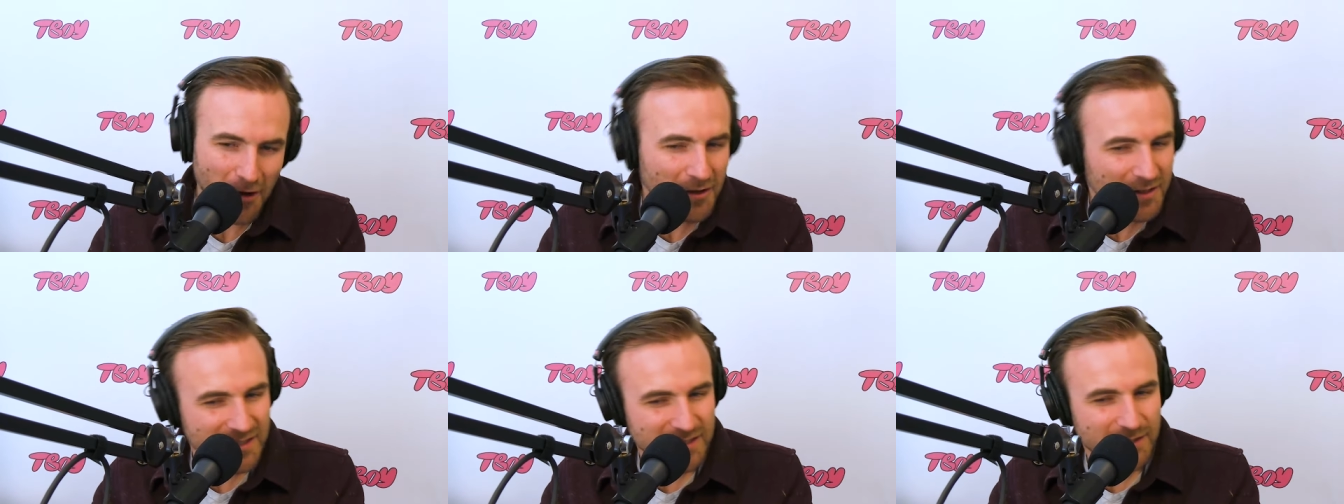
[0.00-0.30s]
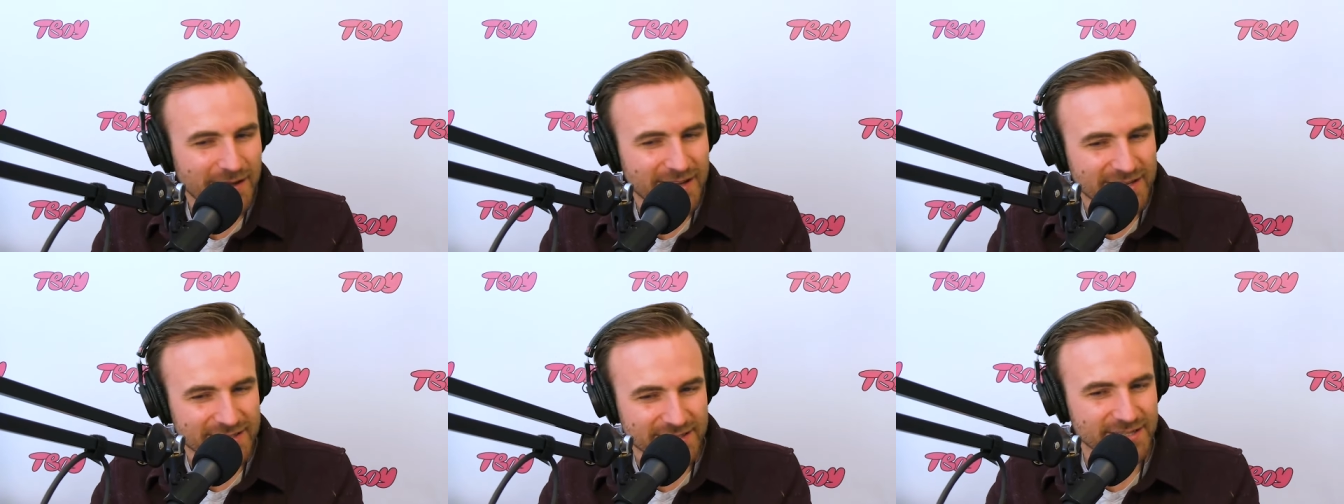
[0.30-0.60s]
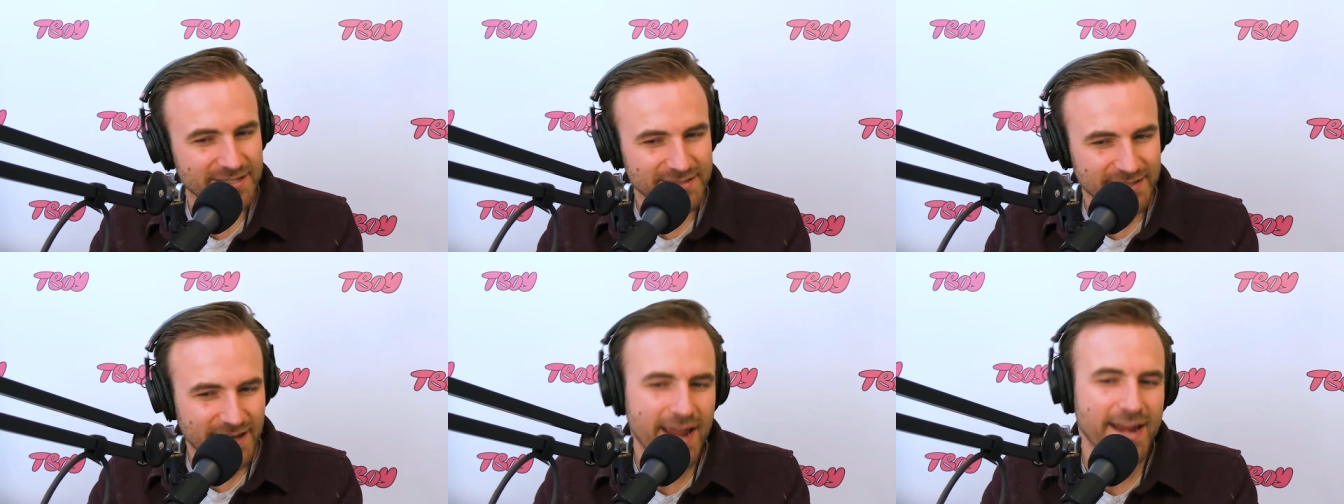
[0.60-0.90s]
also has a
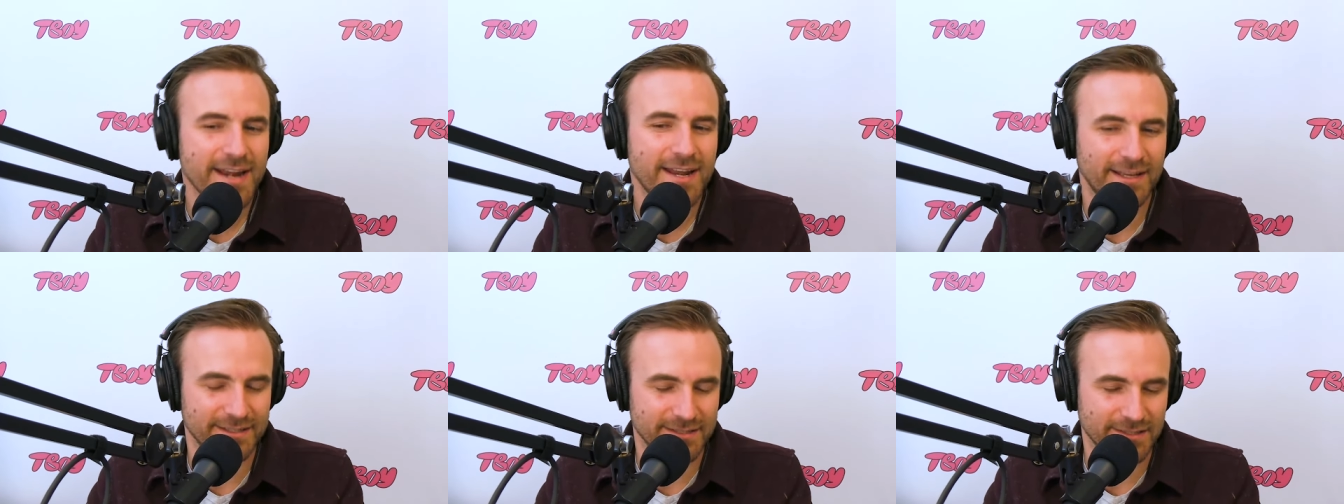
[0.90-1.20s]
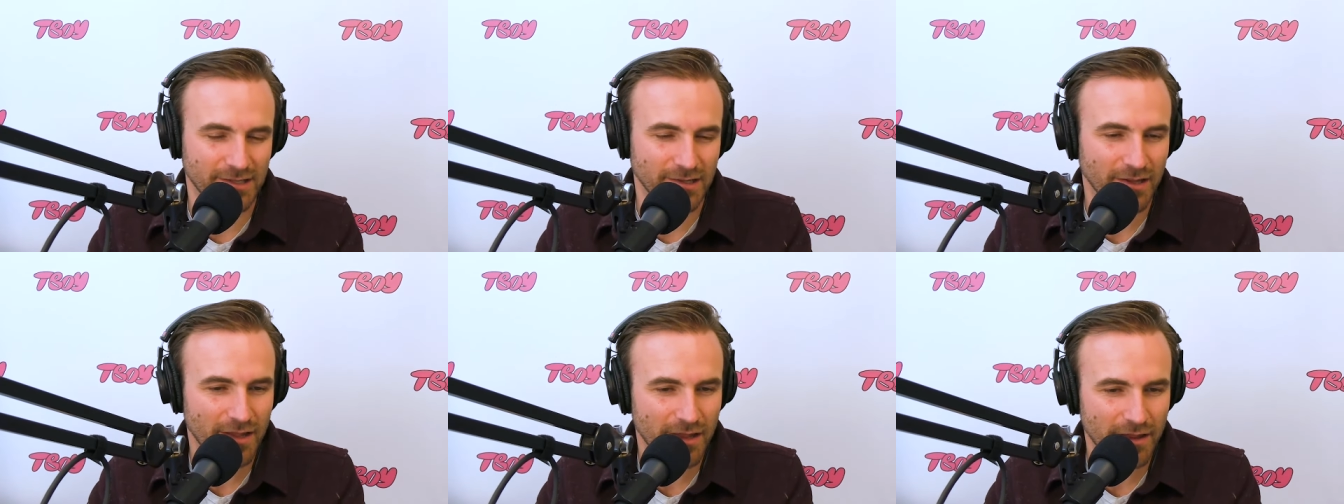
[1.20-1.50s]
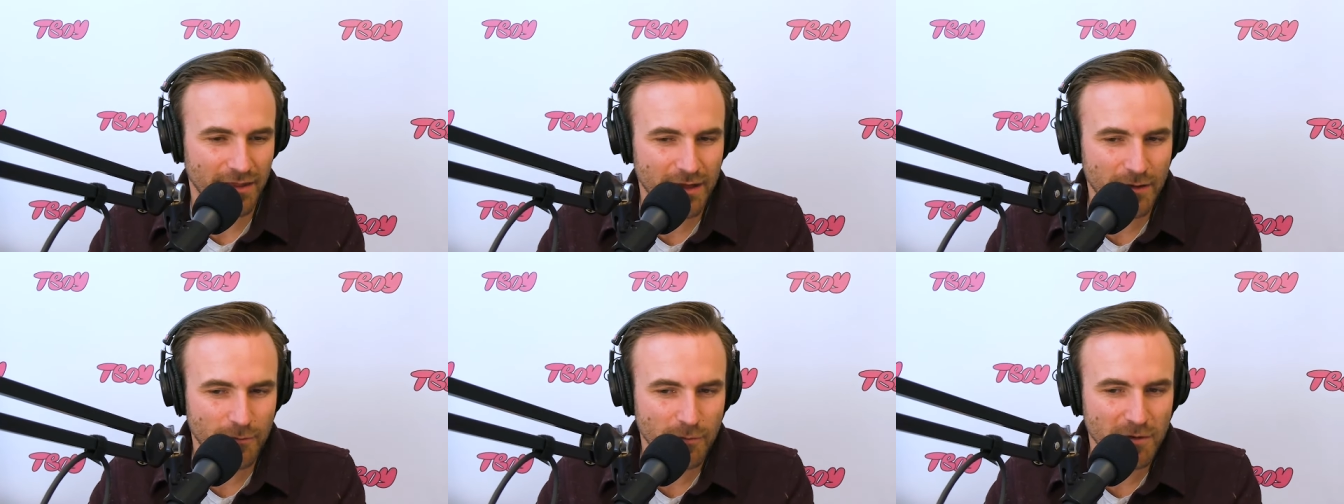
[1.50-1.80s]
side hustle
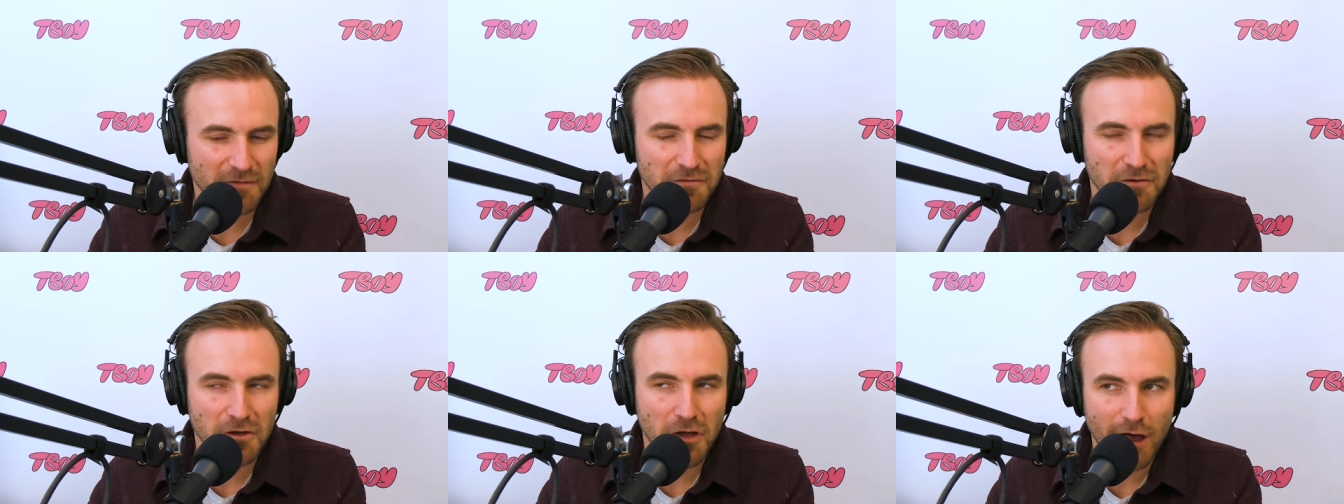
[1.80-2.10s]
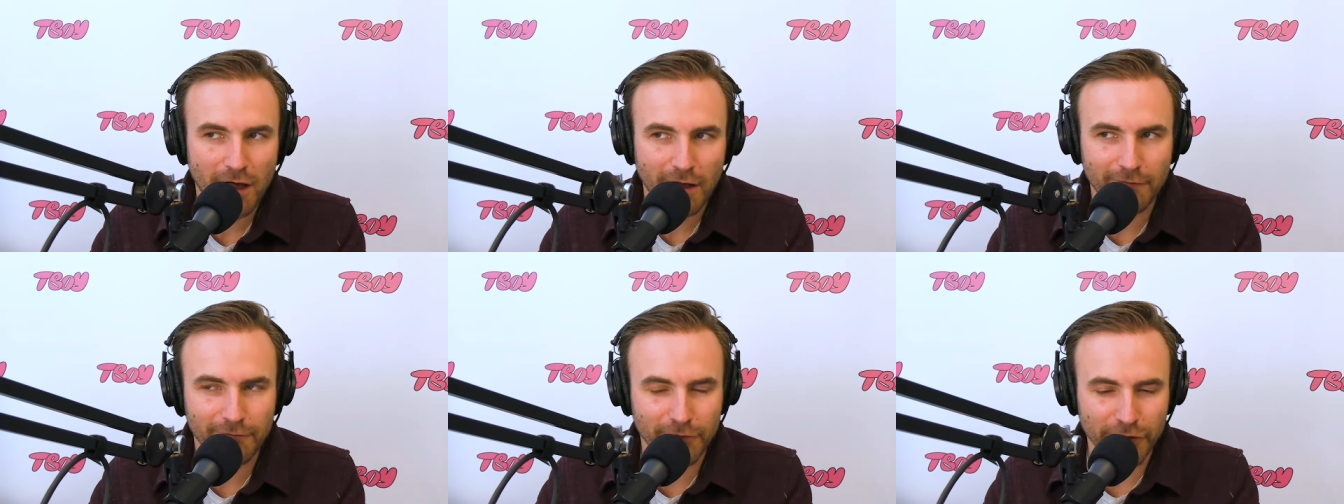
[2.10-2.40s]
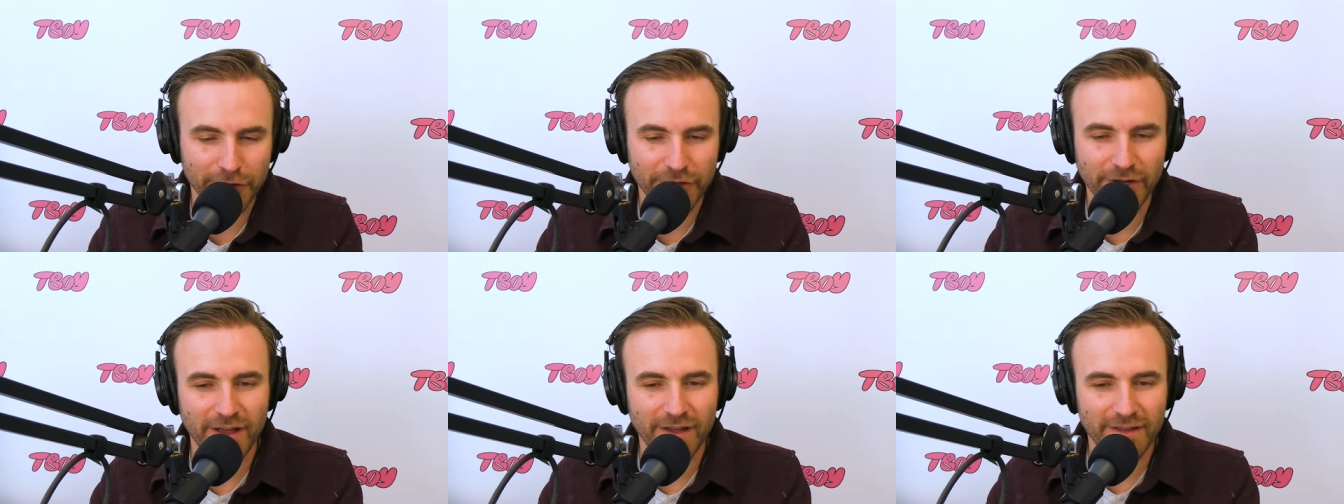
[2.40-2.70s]
that we've
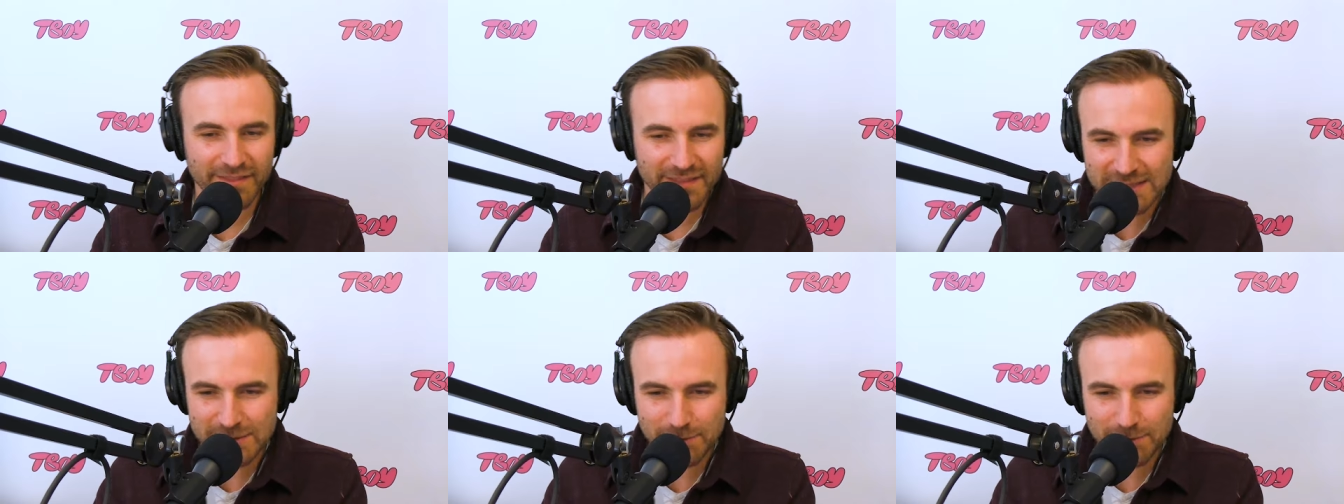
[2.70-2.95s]
covered on this